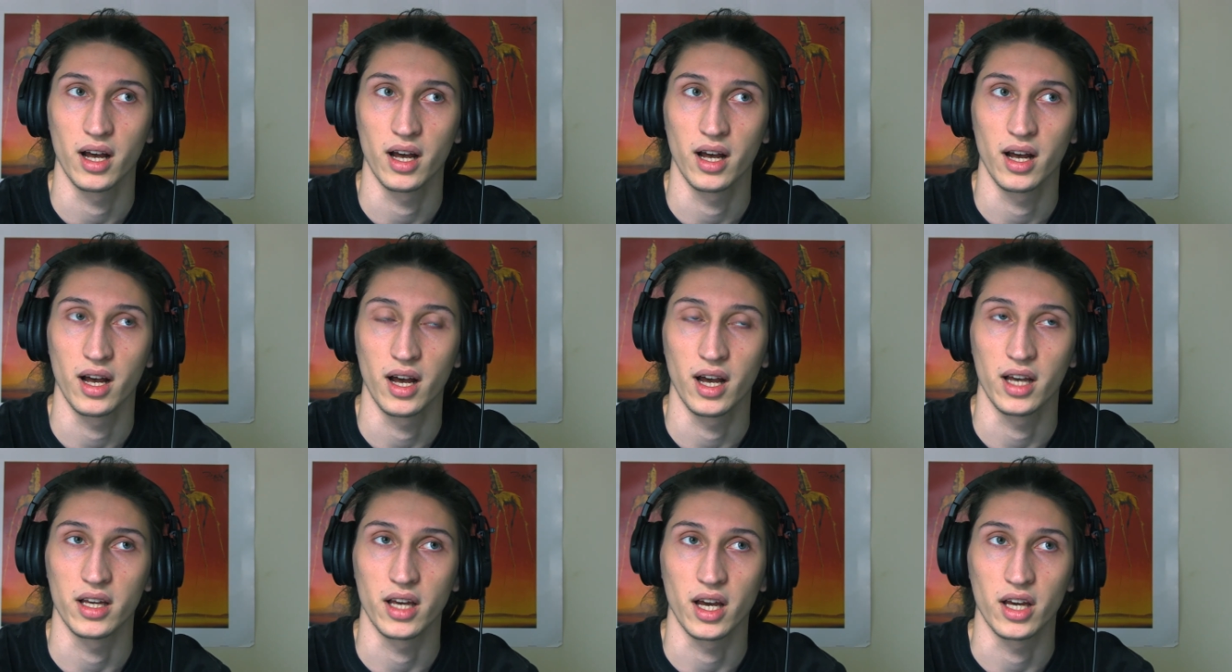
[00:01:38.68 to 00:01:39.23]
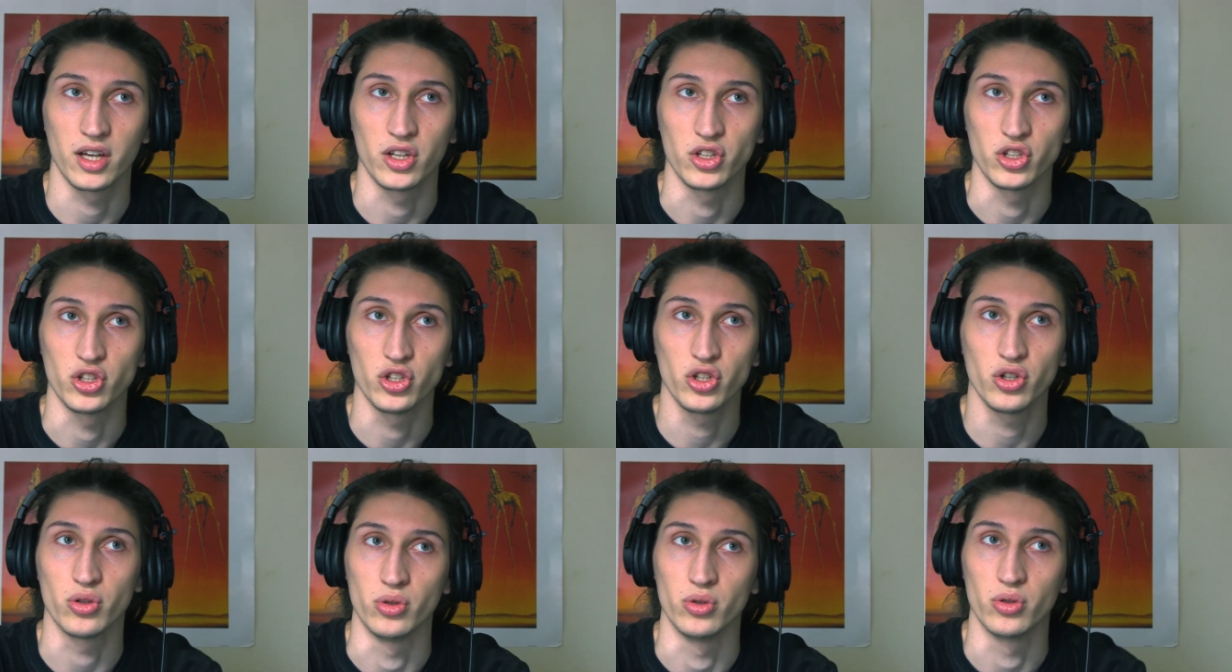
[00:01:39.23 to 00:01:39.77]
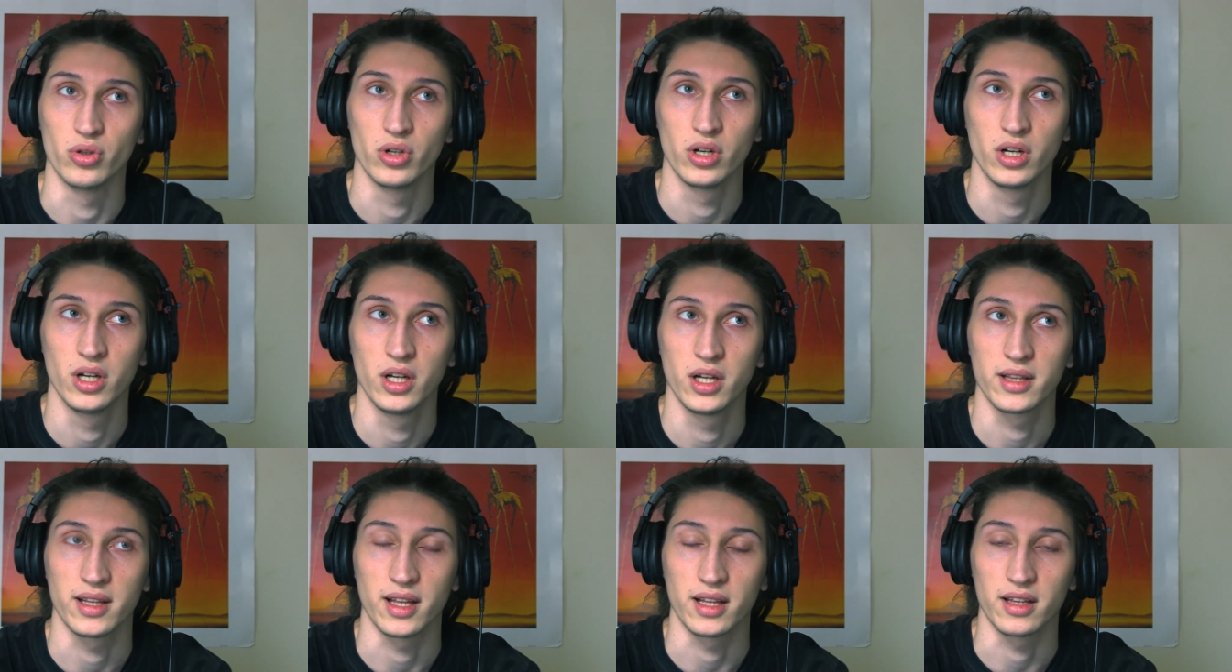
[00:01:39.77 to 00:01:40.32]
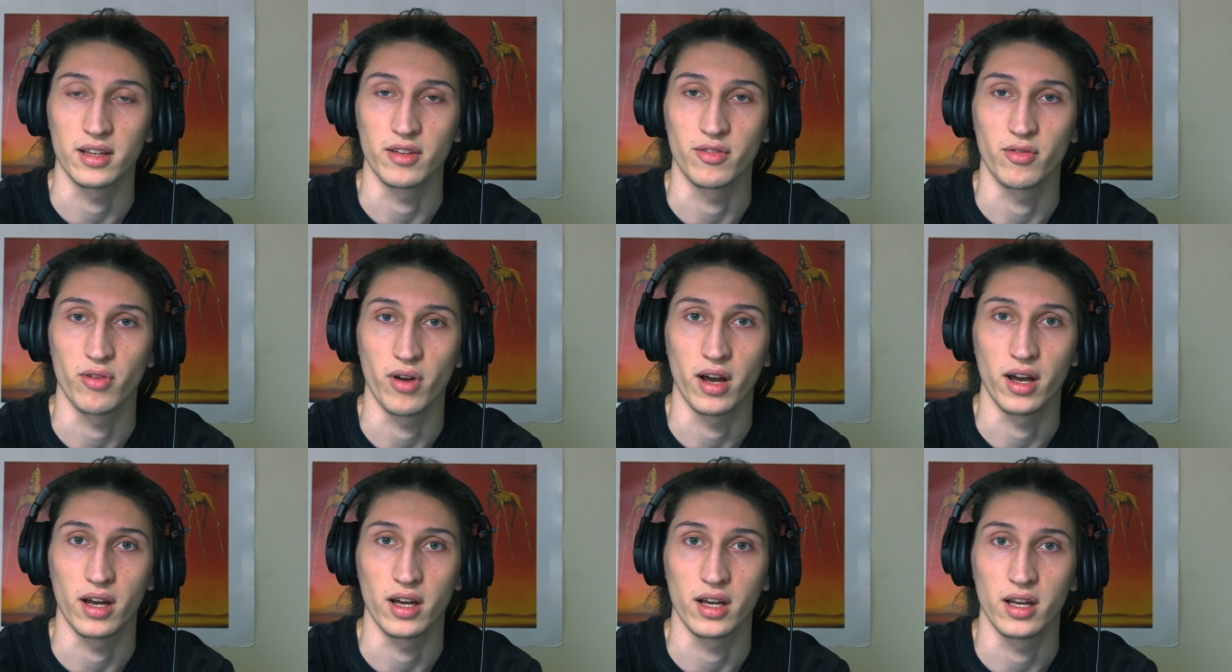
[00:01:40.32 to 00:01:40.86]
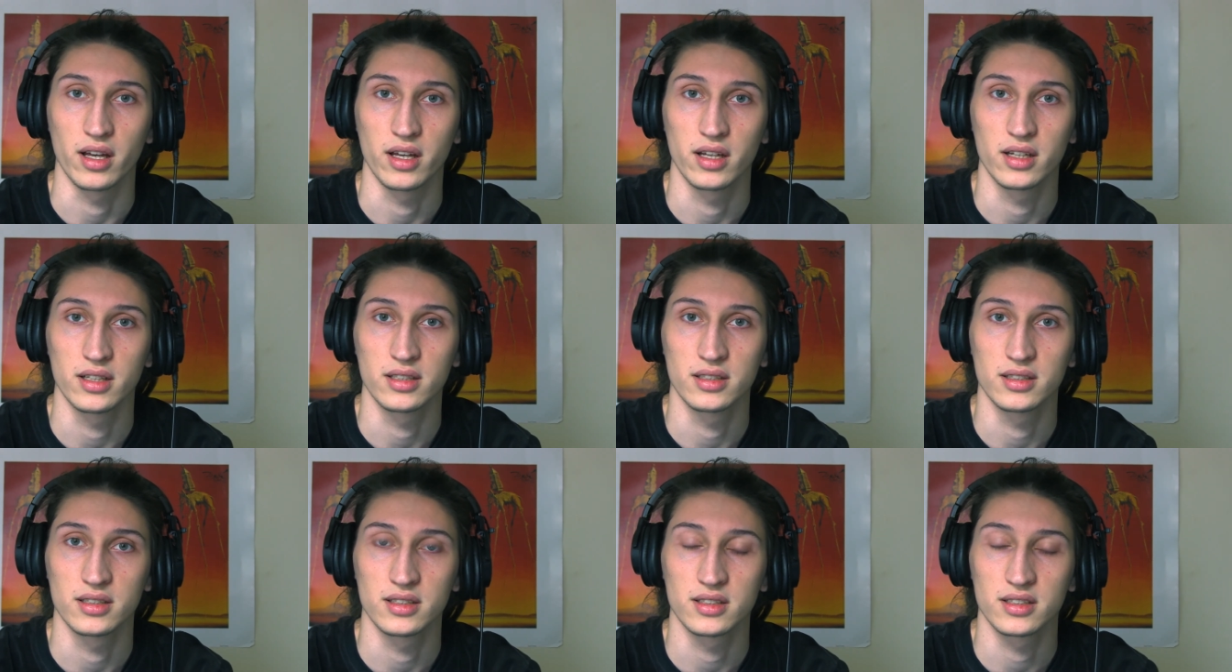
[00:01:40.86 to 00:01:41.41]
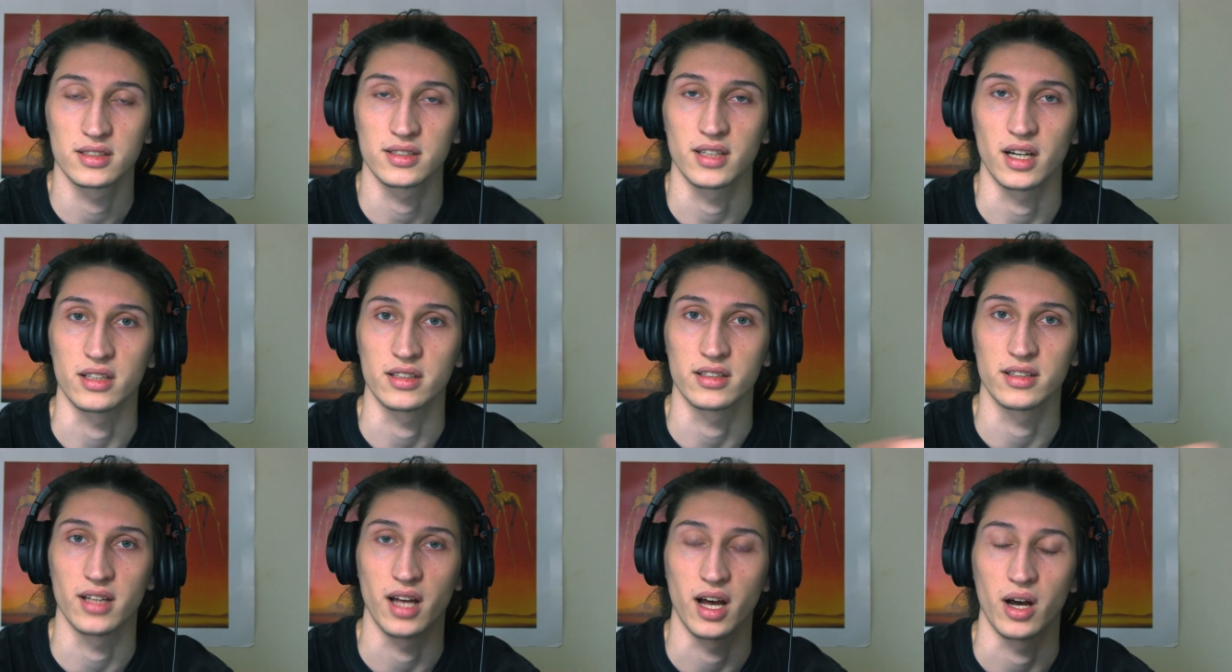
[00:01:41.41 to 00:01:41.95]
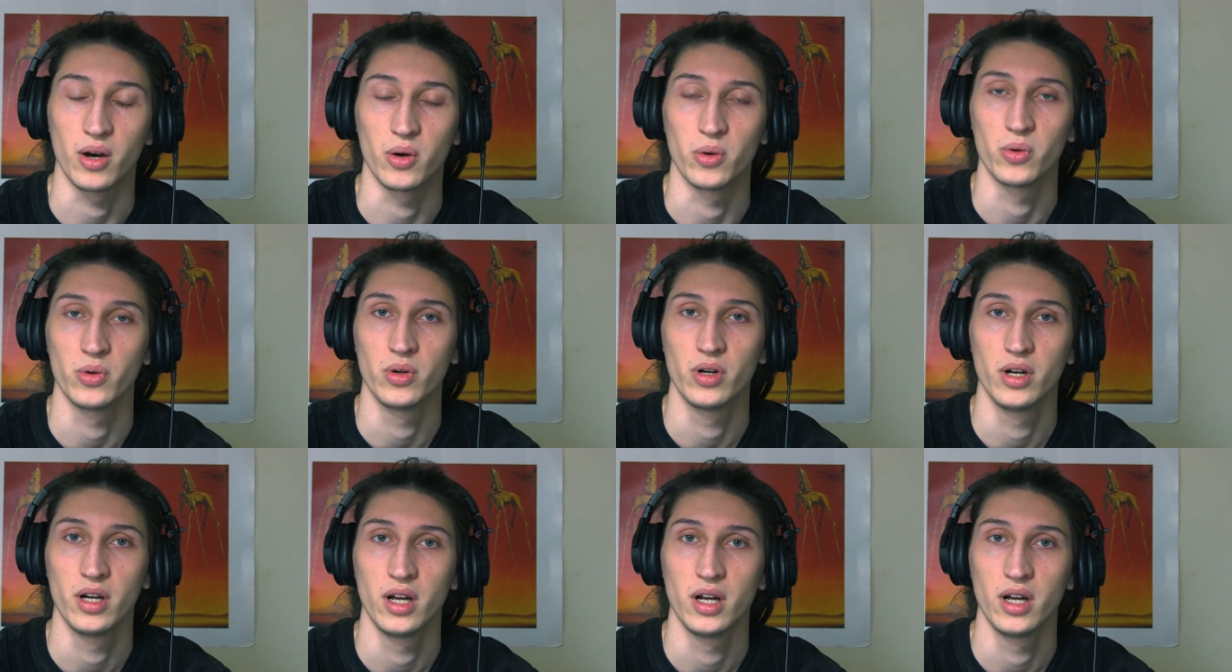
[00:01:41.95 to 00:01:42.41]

I knew that if I start now